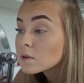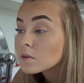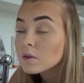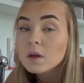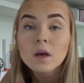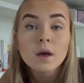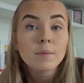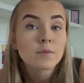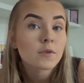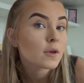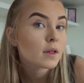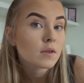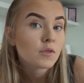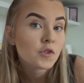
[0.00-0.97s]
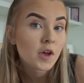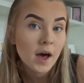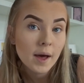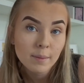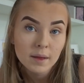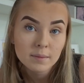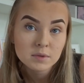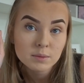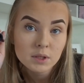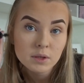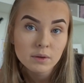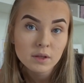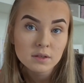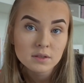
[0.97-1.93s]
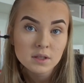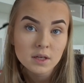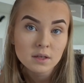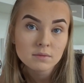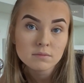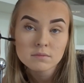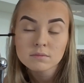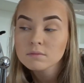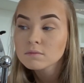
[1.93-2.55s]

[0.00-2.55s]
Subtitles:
So yeah, do a little time lapse of me doing this now.